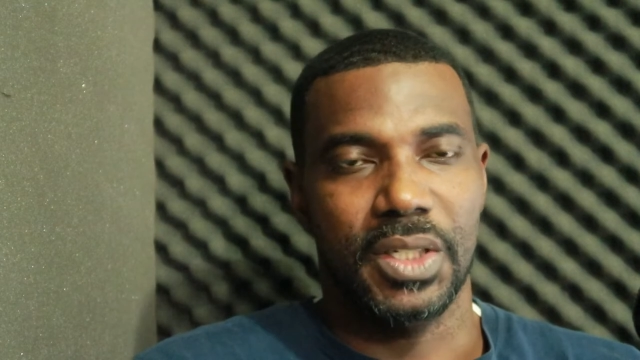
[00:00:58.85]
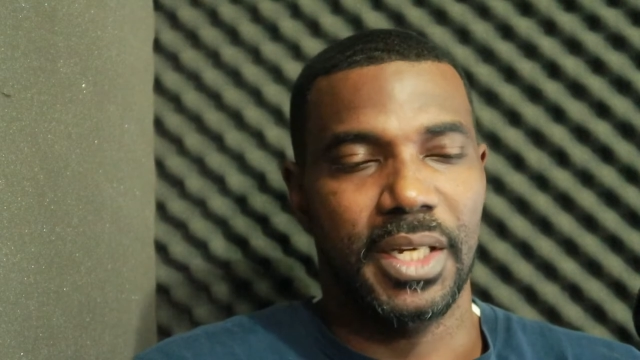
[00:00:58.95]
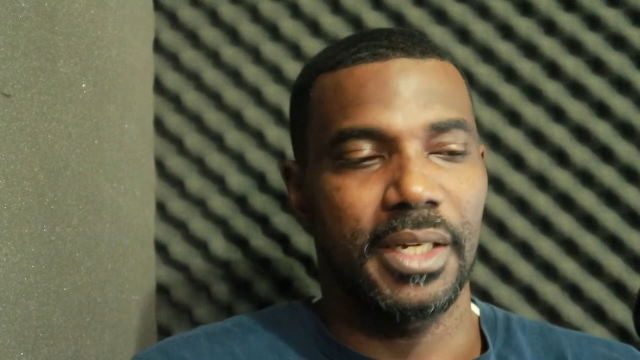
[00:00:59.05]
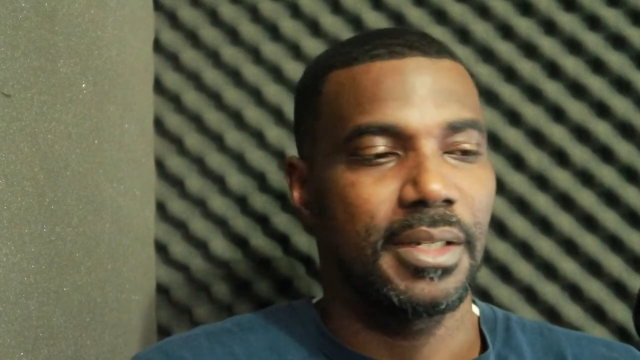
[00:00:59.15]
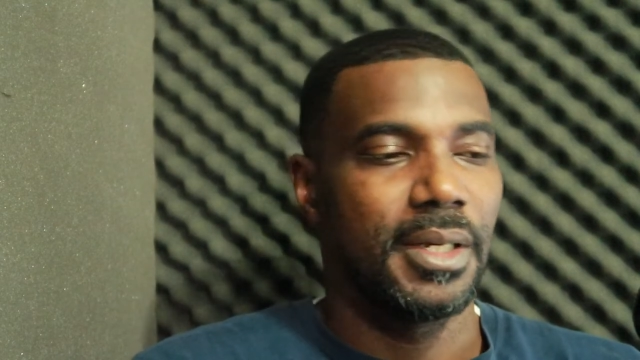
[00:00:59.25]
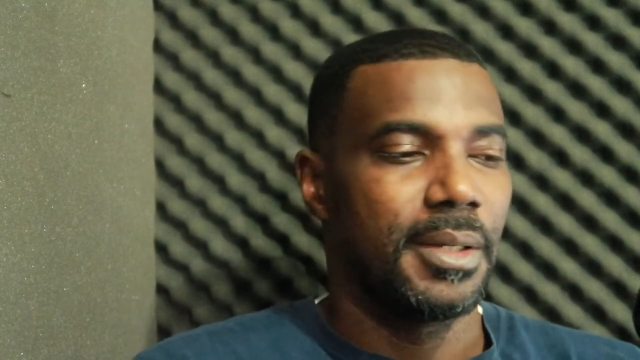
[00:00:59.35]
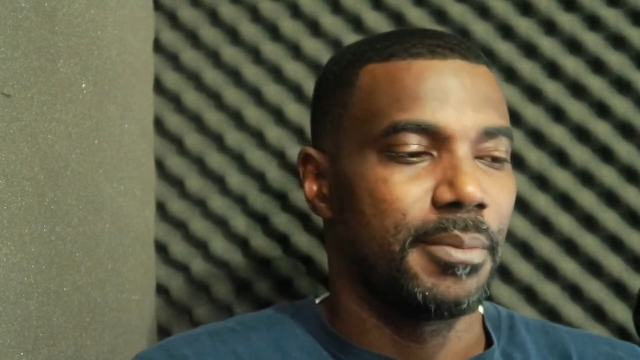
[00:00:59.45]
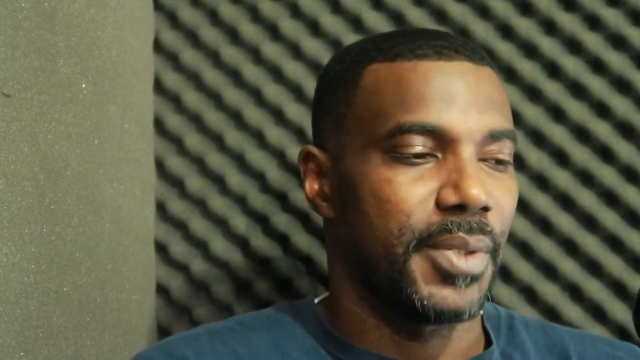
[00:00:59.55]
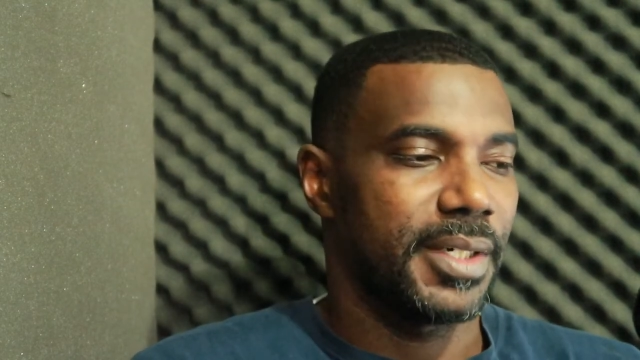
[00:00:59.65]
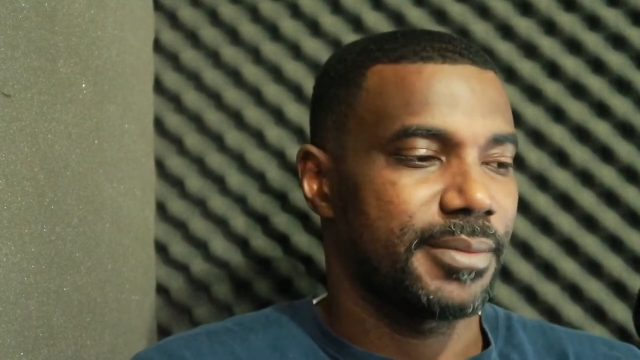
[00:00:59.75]
Okay,
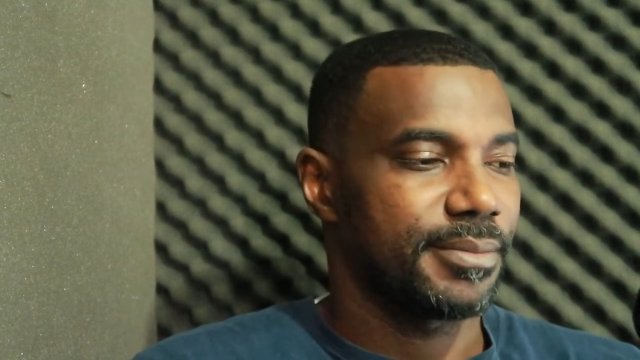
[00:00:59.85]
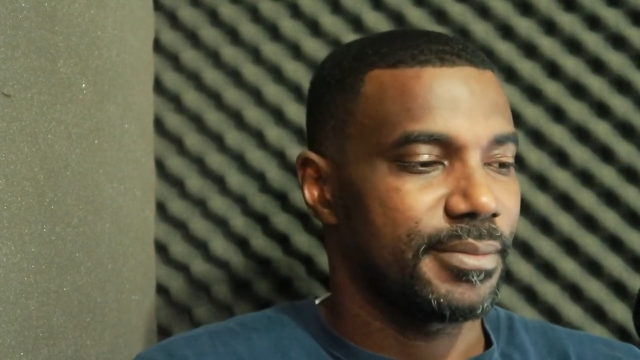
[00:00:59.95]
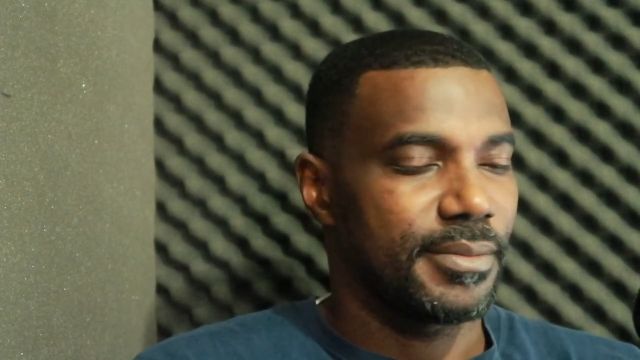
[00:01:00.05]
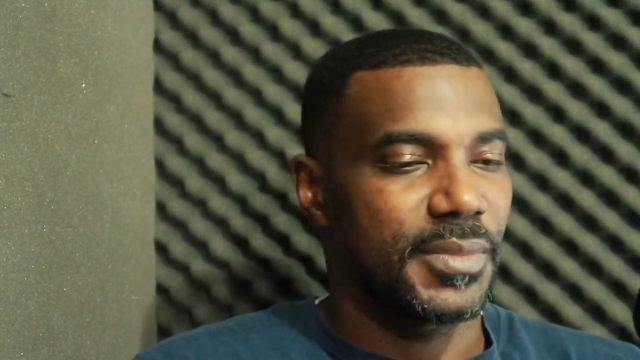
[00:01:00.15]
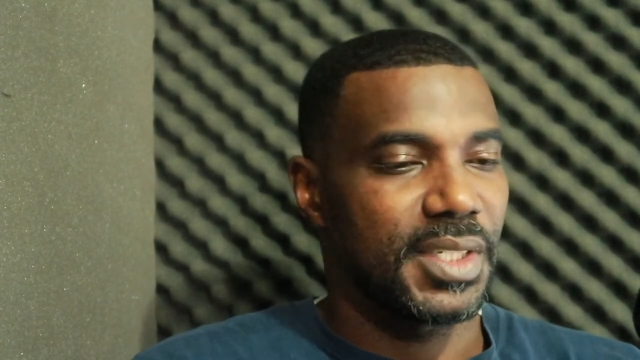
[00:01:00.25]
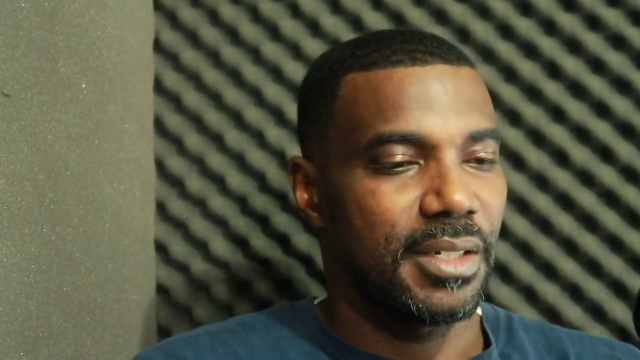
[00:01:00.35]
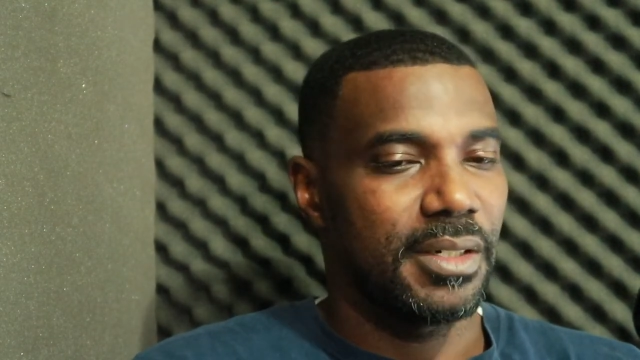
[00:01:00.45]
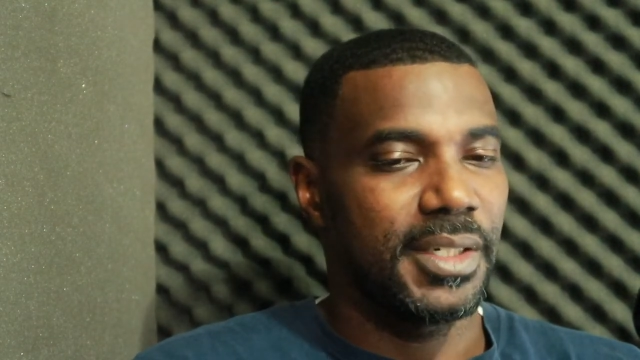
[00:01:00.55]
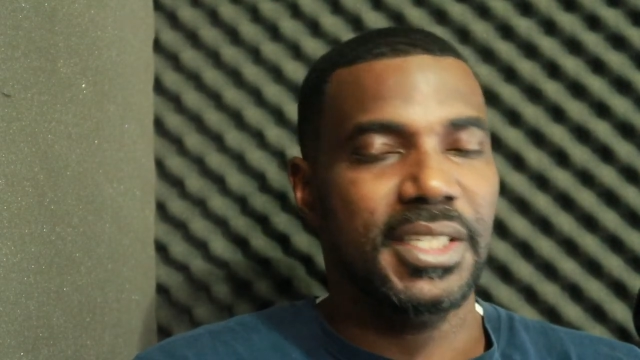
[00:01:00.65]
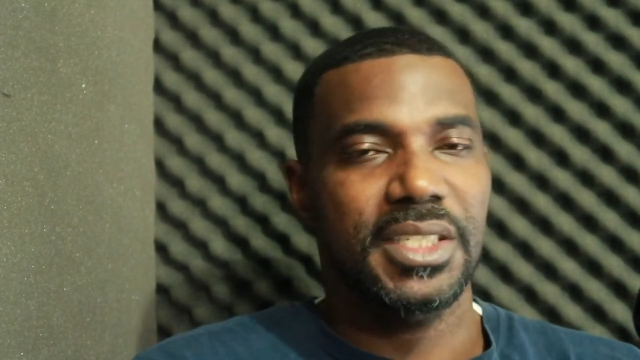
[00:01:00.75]
but
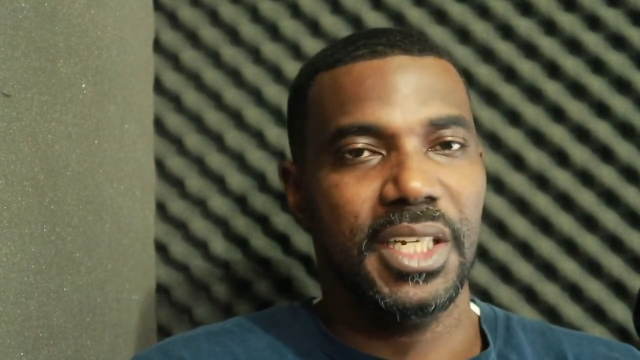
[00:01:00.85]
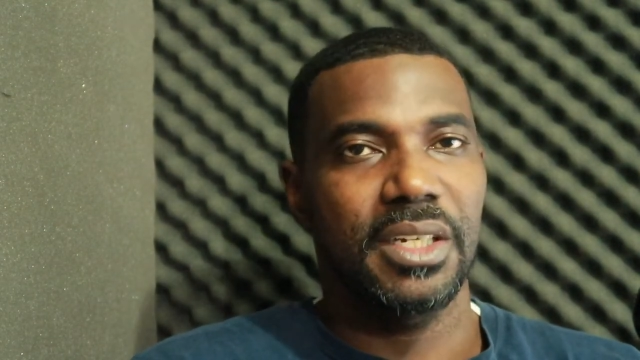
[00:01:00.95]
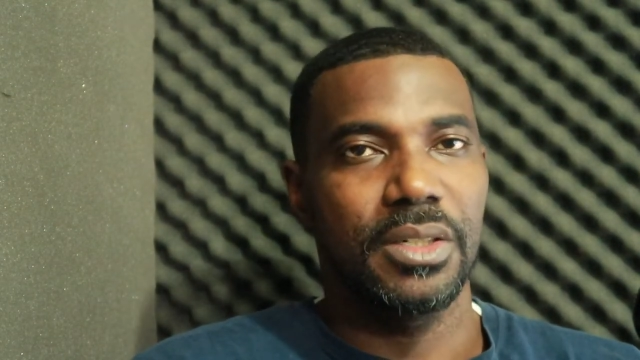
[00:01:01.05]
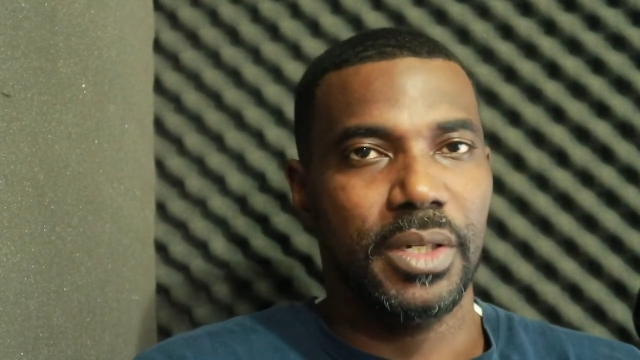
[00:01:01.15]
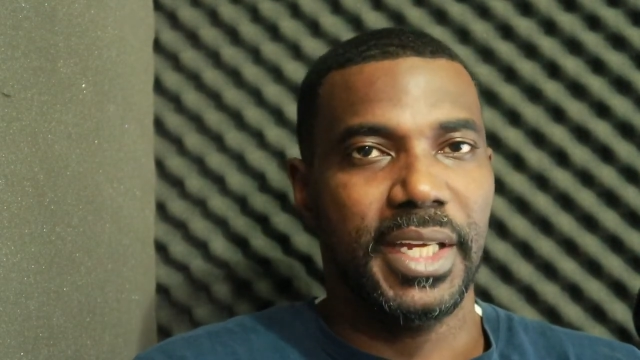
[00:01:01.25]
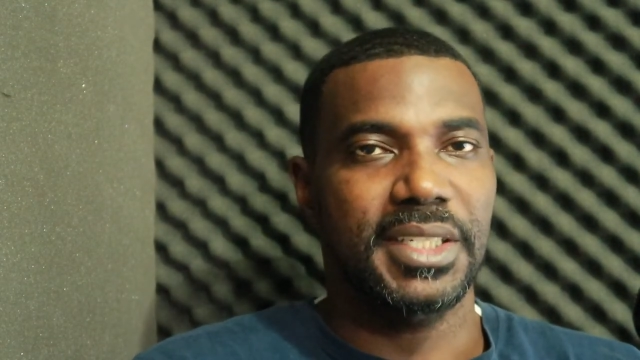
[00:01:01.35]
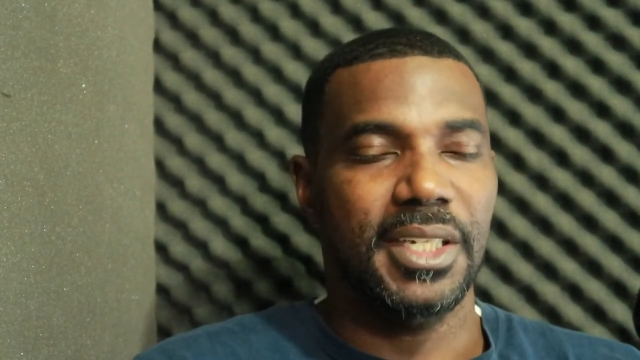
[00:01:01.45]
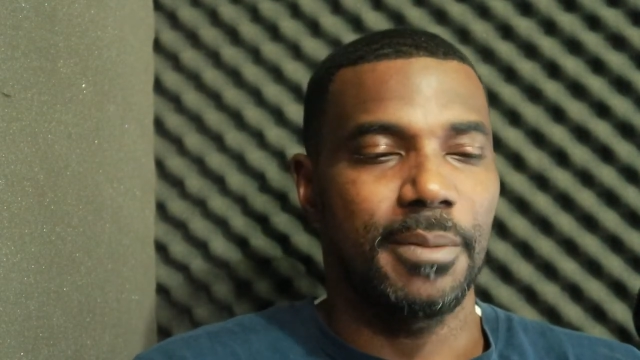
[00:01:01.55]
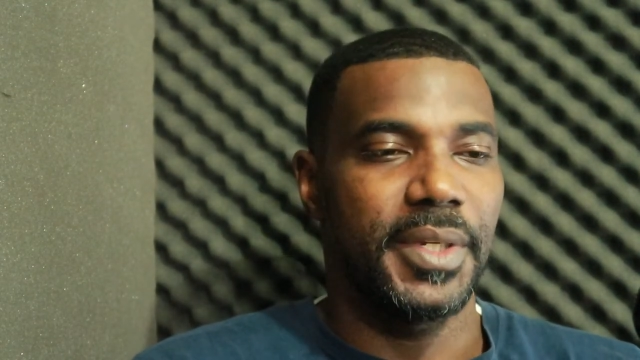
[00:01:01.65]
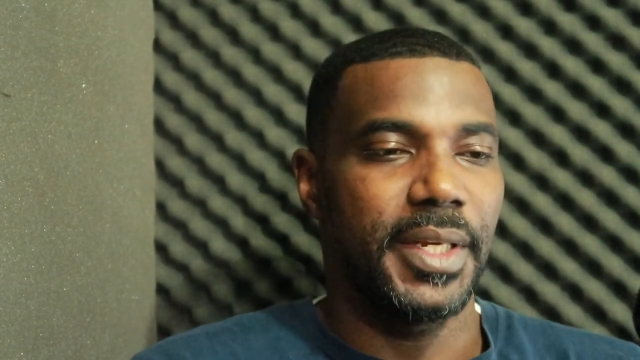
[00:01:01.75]
let's take a look at
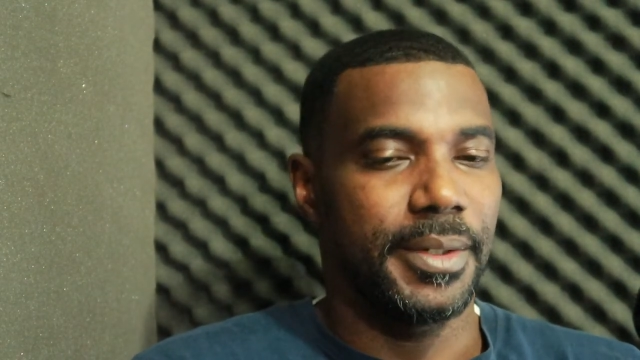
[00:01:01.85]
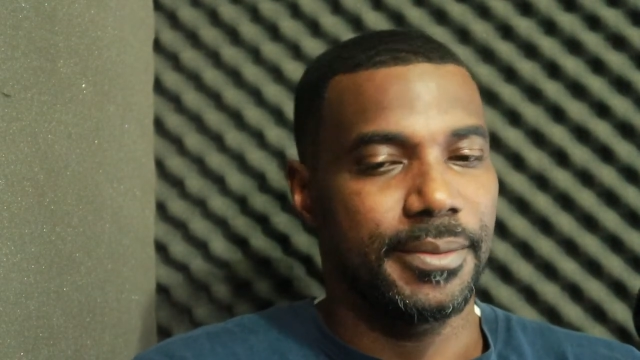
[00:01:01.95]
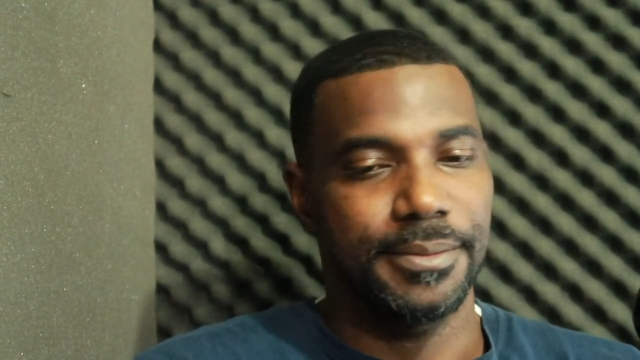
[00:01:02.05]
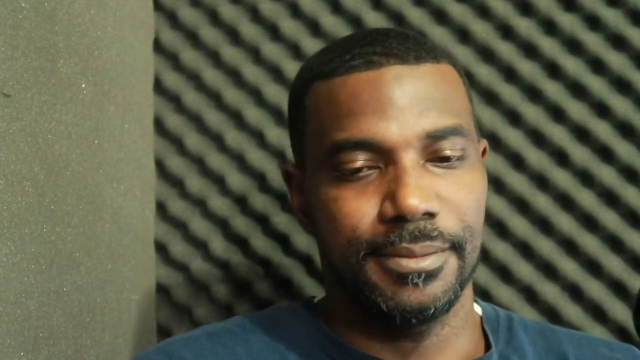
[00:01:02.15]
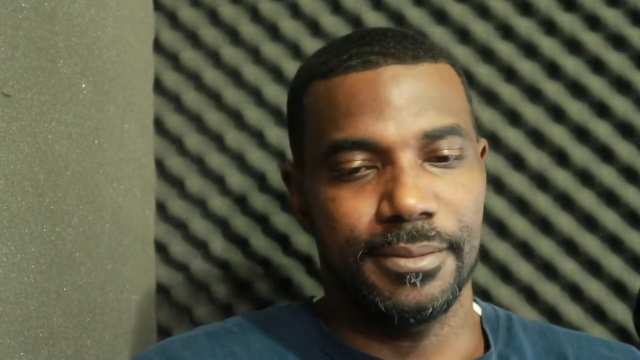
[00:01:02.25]
something here.